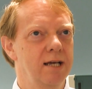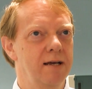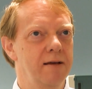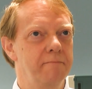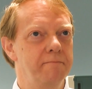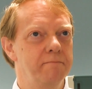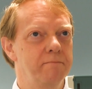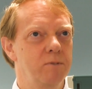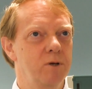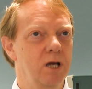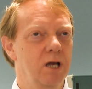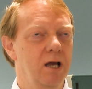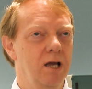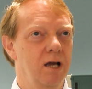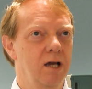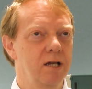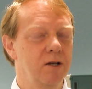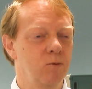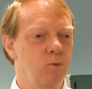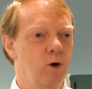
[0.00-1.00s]
um,
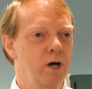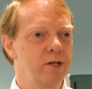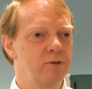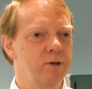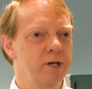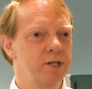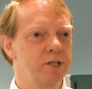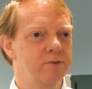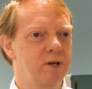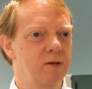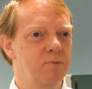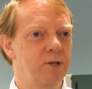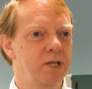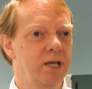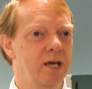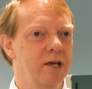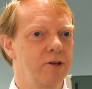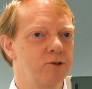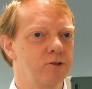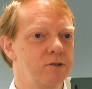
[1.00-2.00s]
in a wide range of
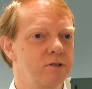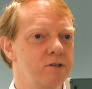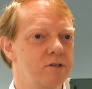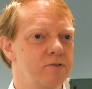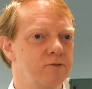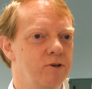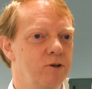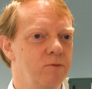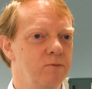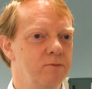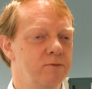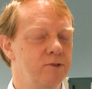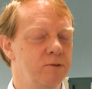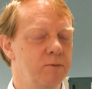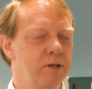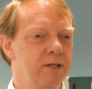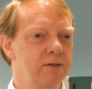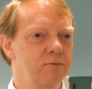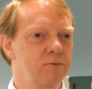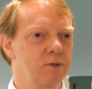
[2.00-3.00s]
applications from,
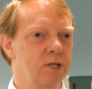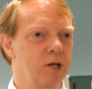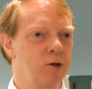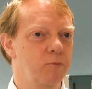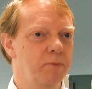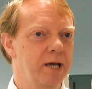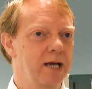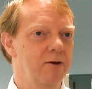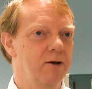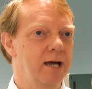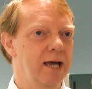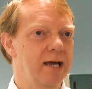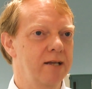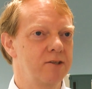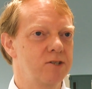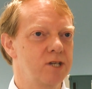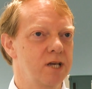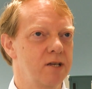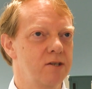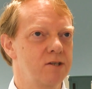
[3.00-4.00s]
from low power
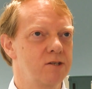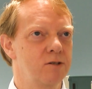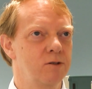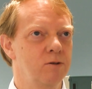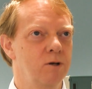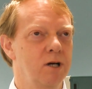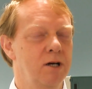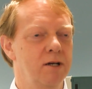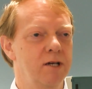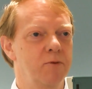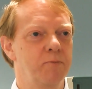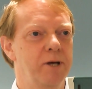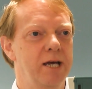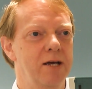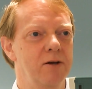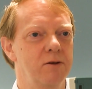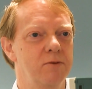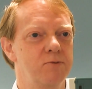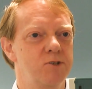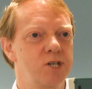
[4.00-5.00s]
handsets to higher
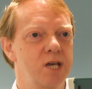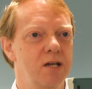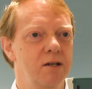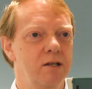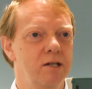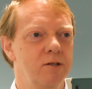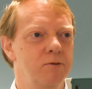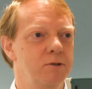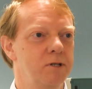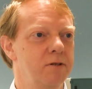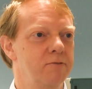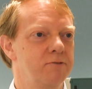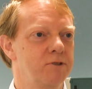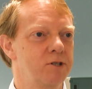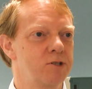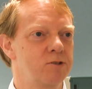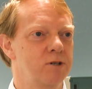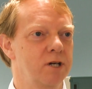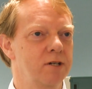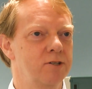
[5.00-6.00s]
power cellular and
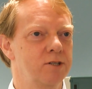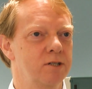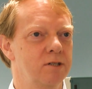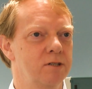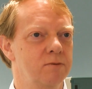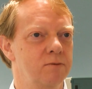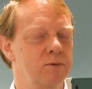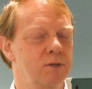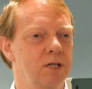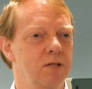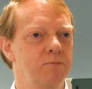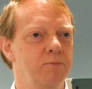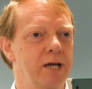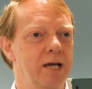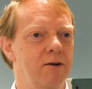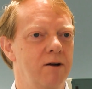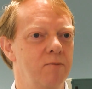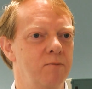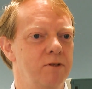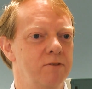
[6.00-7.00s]
infrastructure
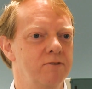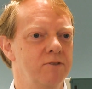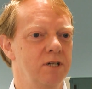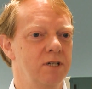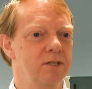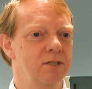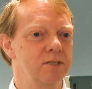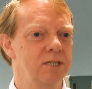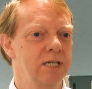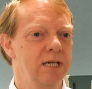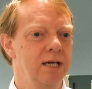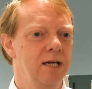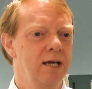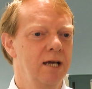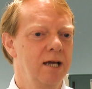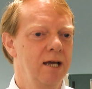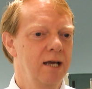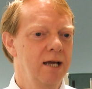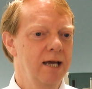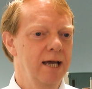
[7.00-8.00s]
power amplifiers.
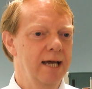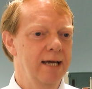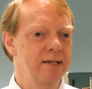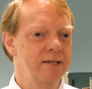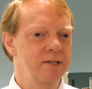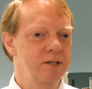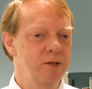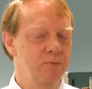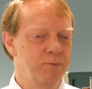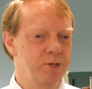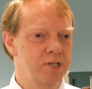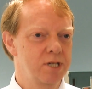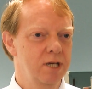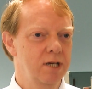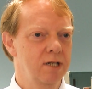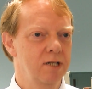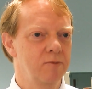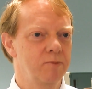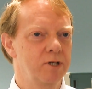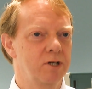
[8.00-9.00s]
And in
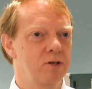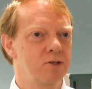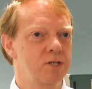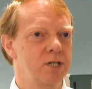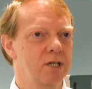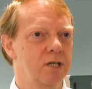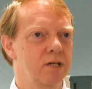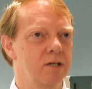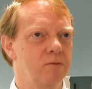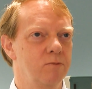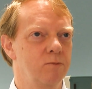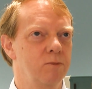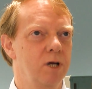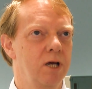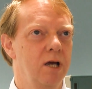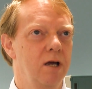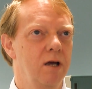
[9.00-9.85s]
particular because it can